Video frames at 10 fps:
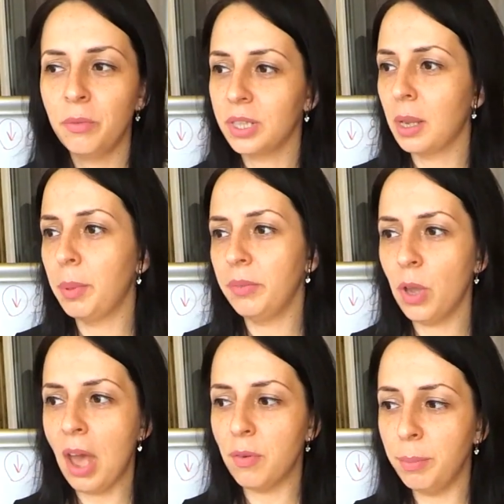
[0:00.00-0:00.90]
For example, if
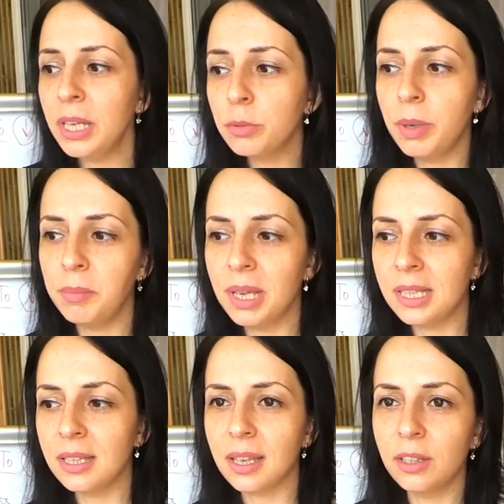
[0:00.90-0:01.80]
you have a B2B
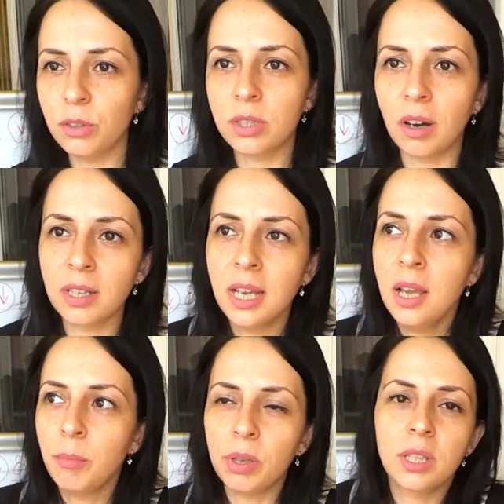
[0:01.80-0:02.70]
business and you start
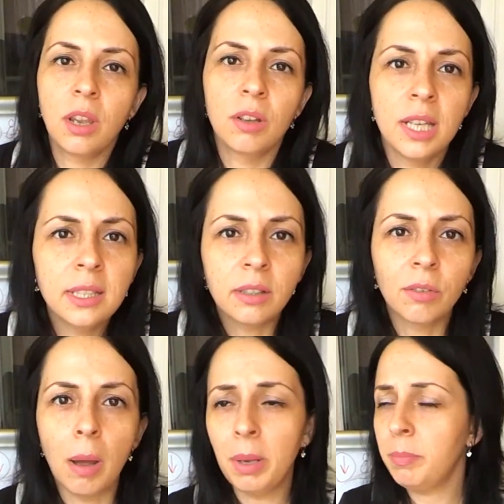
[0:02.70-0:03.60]
posting on
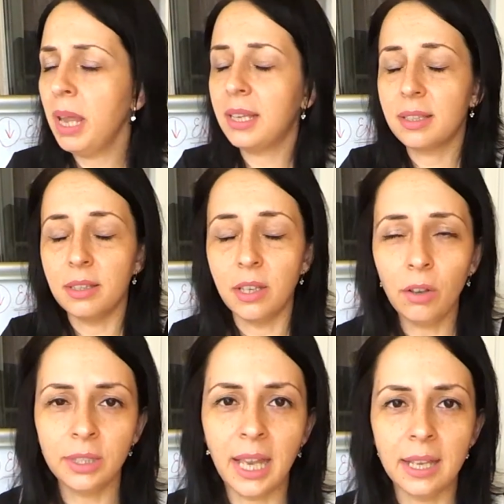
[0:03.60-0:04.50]
Instagram, it makes
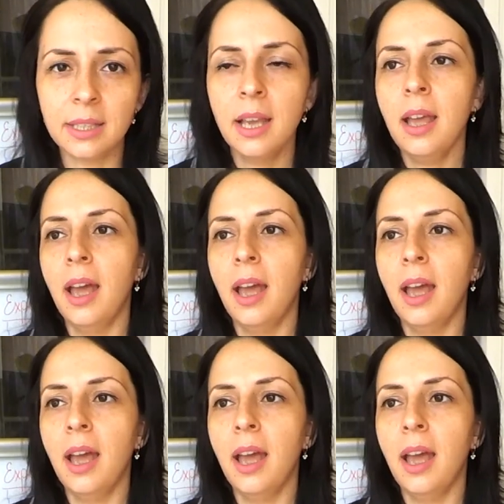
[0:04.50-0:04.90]
no sense.